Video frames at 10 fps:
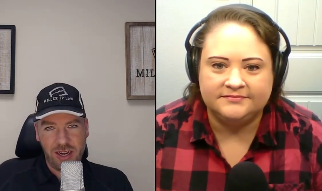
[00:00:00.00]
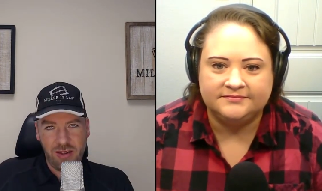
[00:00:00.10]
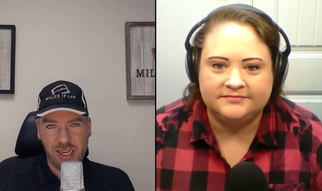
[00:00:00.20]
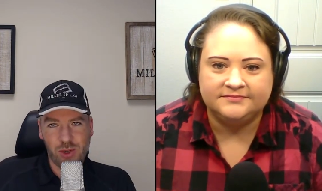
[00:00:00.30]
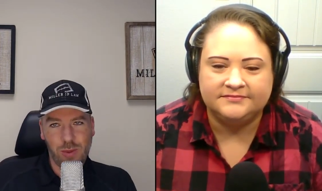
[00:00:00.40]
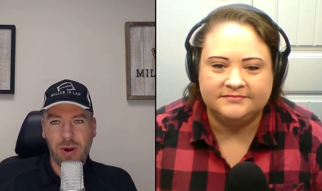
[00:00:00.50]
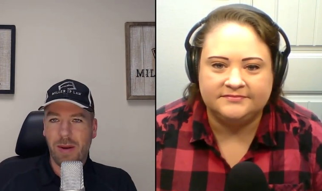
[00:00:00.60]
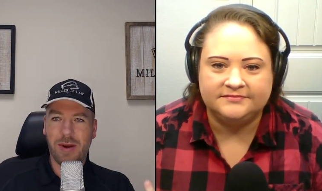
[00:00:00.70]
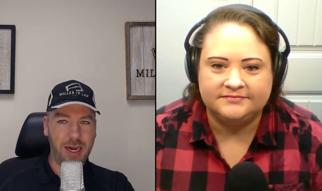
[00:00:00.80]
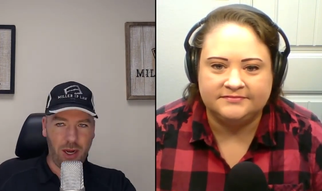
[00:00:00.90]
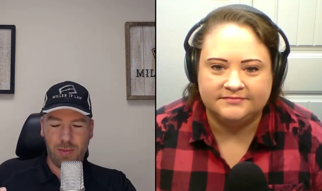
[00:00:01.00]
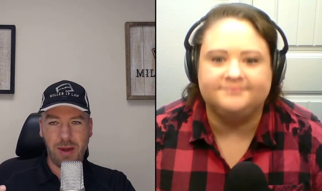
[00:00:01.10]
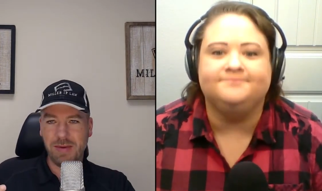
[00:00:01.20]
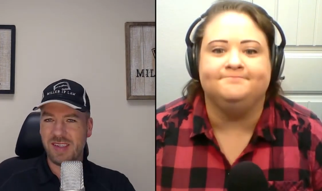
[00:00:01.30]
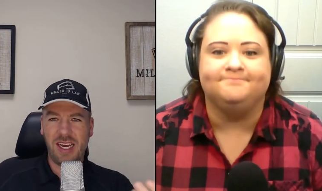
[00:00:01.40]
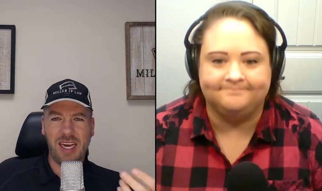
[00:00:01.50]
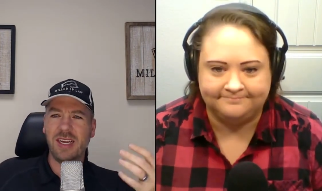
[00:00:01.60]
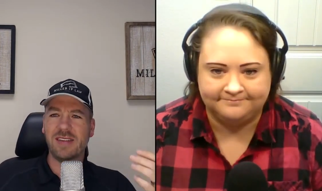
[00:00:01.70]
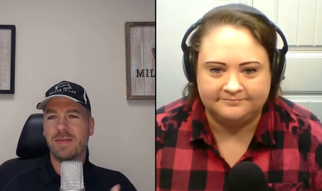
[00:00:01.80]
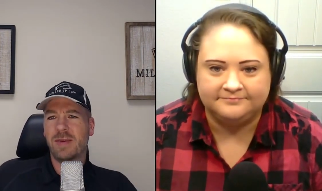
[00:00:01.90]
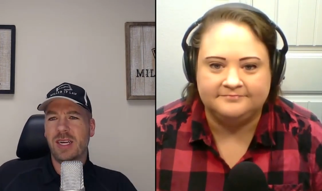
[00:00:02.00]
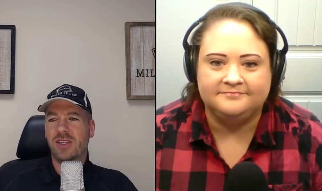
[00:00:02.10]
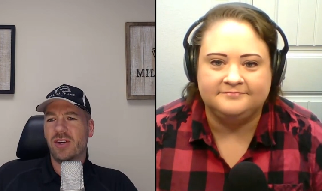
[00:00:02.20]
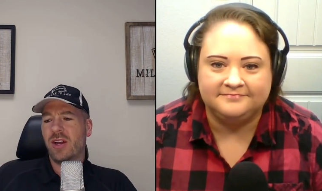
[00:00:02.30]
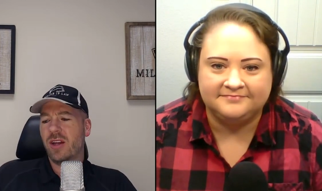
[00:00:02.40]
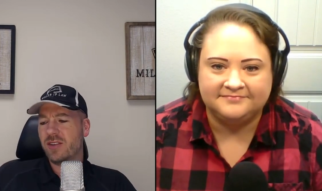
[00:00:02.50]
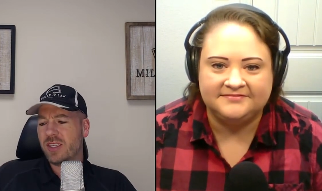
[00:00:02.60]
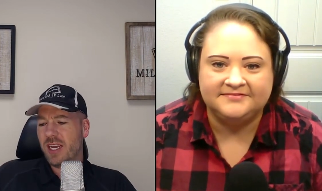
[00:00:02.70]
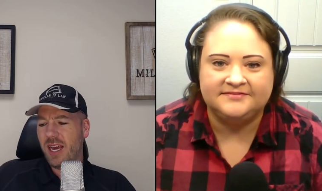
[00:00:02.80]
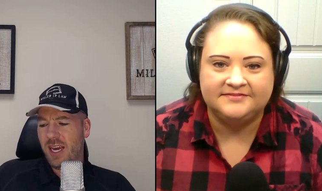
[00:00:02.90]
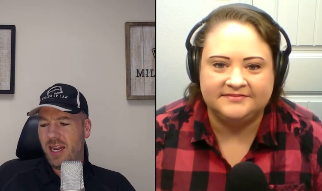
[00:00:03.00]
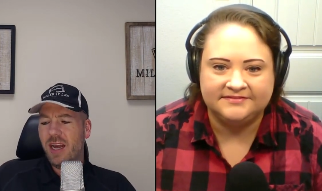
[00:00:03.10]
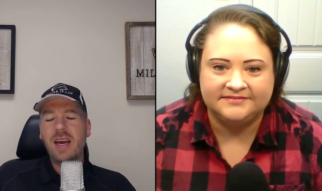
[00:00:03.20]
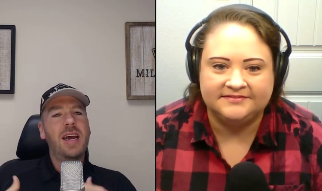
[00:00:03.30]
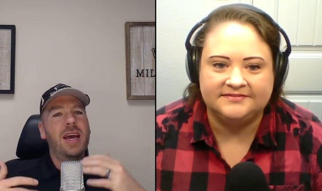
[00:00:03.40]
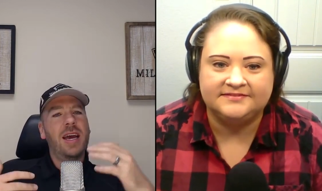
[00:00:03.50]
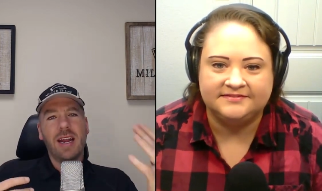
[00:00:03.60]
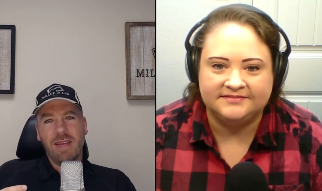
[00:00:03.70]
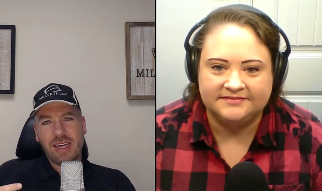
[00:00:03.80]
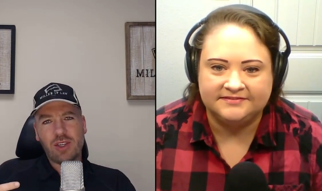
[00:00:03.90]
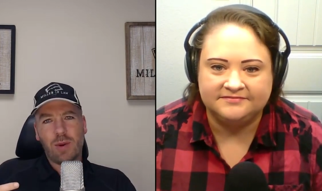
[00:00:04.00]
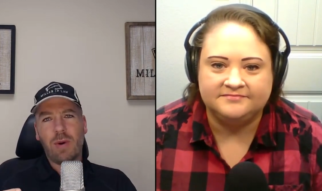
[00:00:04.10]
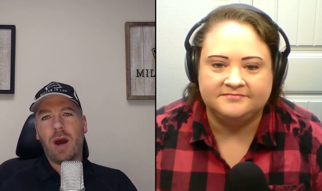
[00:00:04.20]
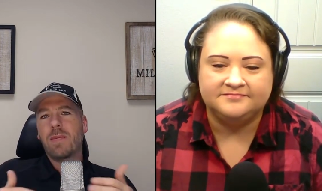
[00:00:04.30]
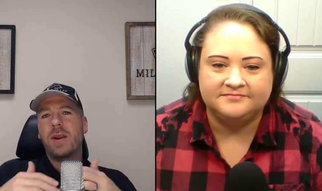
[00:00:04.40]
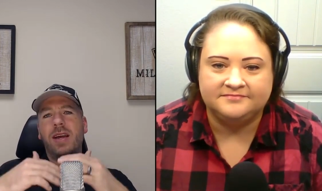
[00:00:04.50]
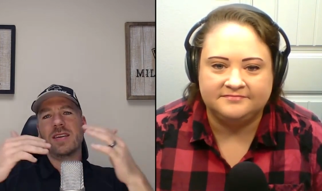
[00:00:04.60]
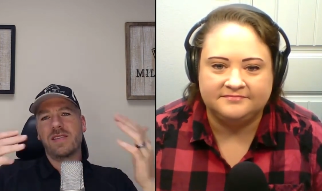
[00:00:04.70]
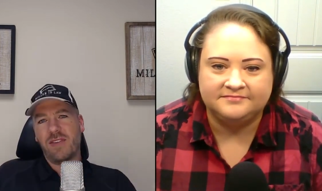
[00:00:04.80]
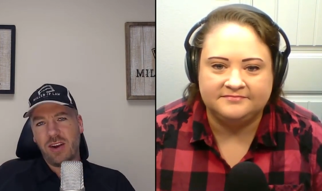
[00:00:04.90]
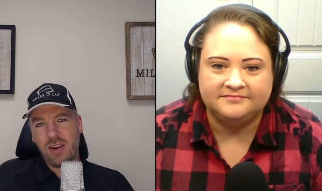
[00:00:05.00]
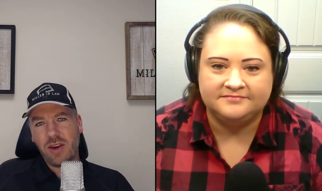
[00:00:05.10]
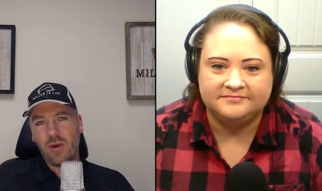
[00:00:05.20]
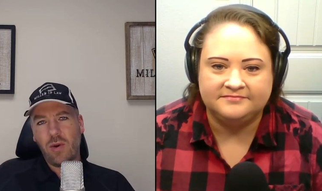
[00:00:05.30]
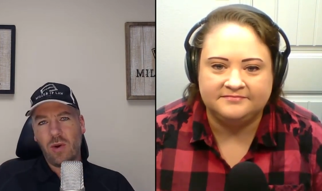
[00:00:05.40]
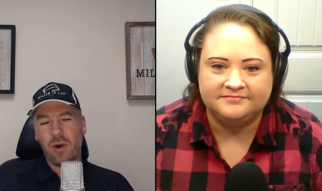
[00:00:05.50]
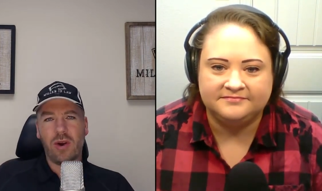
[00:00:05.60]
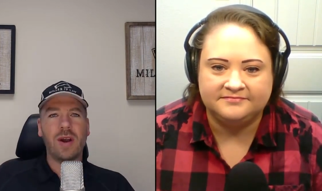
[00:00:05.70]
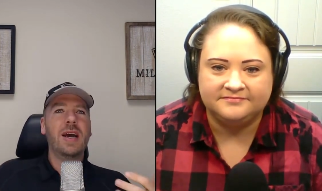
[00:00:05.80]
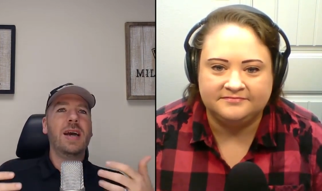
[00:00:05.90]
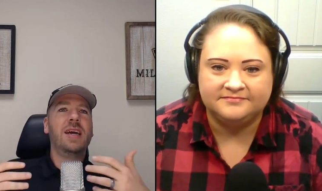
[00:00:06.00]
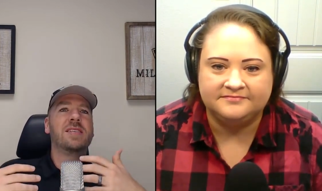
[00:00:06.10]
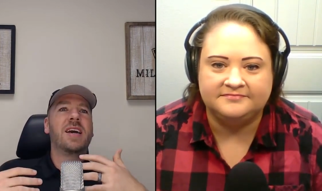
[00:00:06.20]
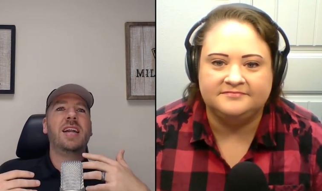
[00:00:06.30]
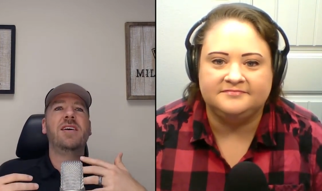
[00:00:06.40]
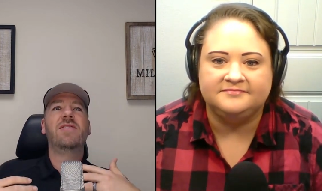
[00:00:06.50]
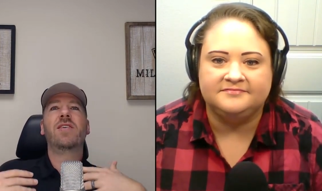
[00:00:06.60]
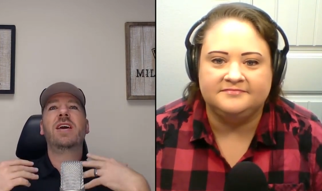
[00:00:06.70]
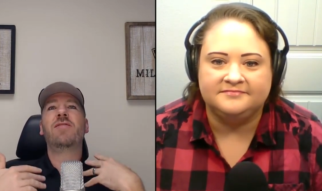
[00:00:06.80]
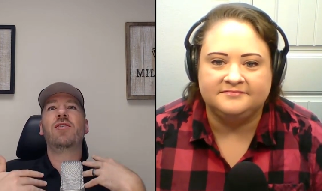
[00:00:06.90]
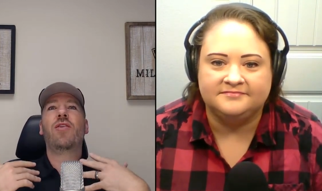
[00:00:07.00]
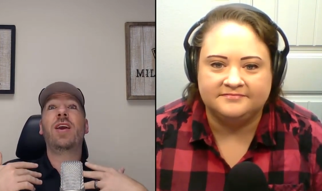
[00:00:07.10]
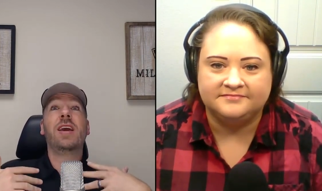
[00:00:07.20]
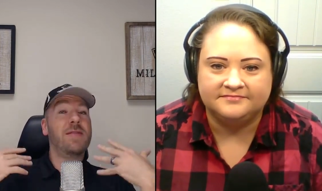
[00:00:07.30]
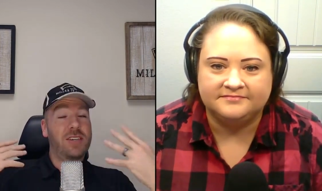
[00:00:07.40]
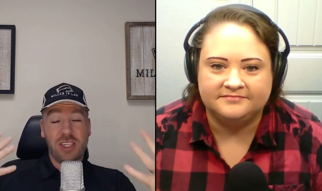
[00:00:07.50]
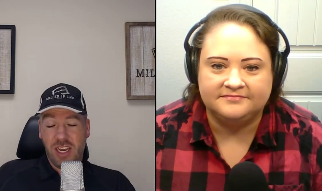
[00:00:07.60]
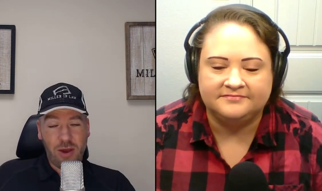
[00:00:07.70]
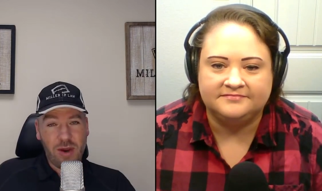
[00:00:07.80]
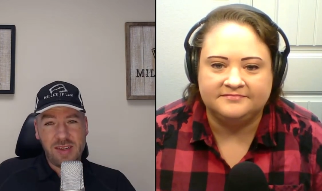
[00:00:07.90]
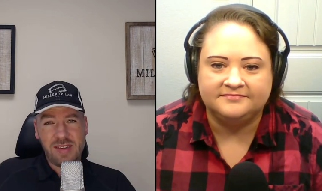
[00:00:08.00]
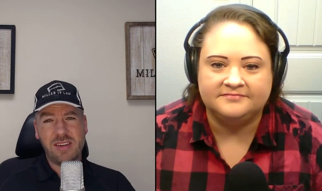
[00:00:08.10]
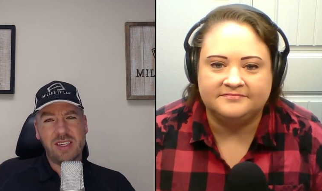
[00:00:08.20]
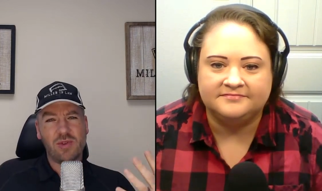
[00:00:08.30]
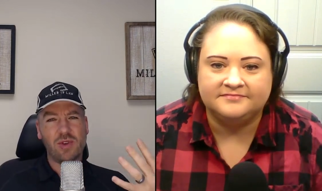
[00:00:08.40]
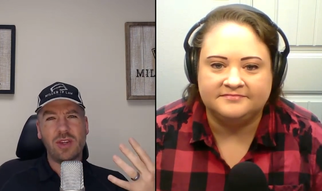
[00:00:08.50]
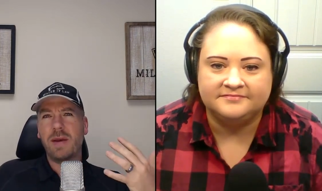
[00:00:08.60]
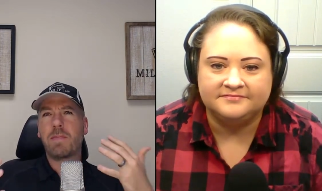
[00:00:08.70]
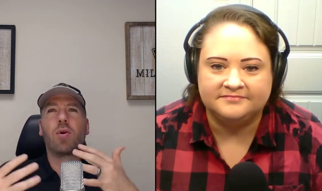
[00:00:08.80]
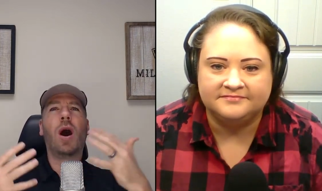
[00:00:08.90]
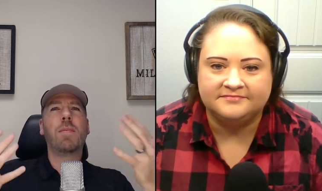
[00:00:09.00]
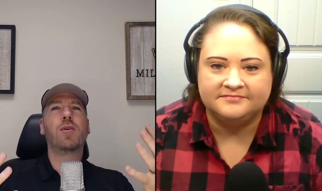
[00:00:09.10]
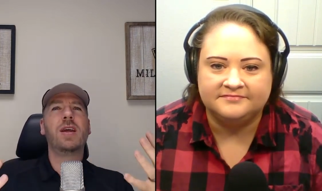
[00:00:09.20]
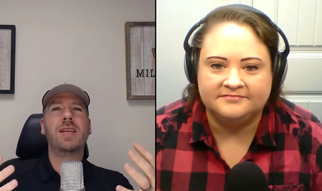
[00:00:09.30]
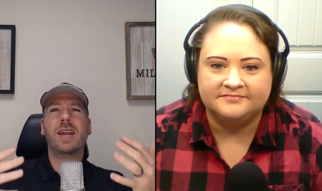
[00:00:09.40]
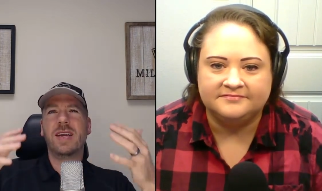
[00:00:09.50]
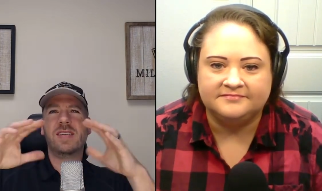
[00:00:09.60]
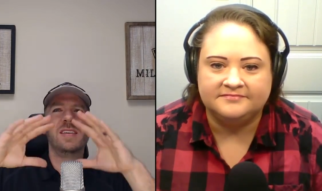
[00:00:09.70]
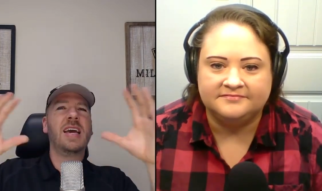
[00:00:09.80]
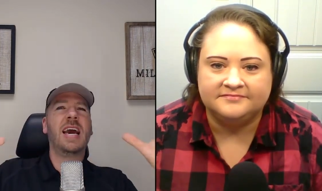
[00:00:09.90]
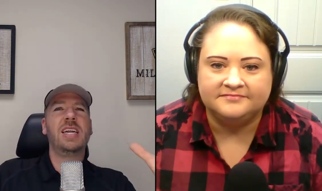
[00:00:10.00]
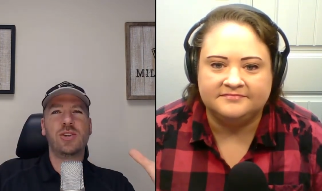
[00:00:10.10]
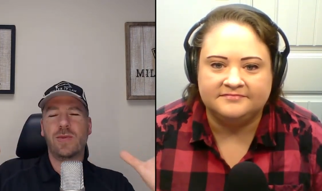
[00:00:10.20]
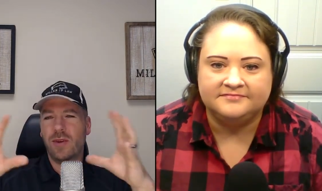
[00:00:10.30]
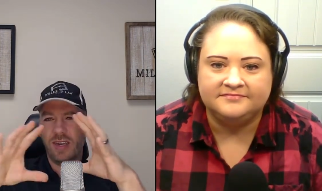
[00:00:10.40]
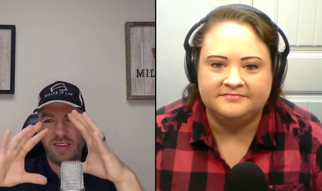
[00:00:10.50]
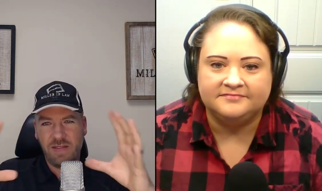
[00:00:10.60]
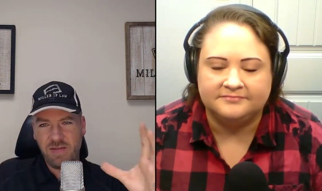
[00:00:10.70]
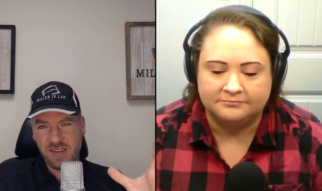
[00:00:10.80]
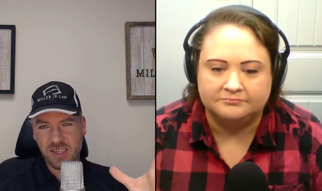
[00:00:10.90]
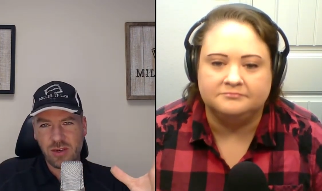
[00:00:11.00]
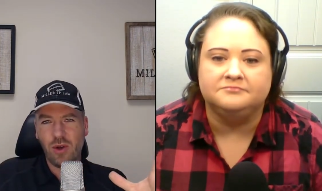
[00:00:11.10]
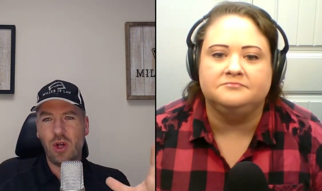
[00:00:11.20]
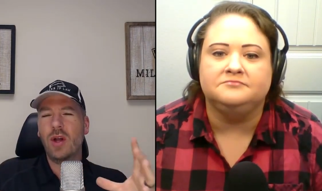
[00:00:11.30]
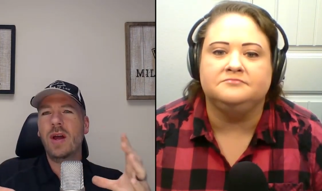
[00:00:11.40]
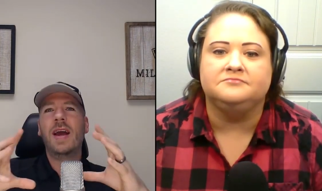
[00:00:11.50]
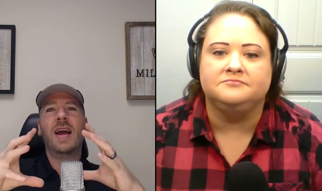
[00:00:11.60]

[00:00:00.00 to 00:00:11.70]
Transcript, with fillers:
Speaker 1: intellectual property, and I'll probably say, and sometimes you'll hear others say it. Intellectual property at its very core is kind of, if you're to think of just like what it sounds, it's really property that isn't tangible, it isn't physical.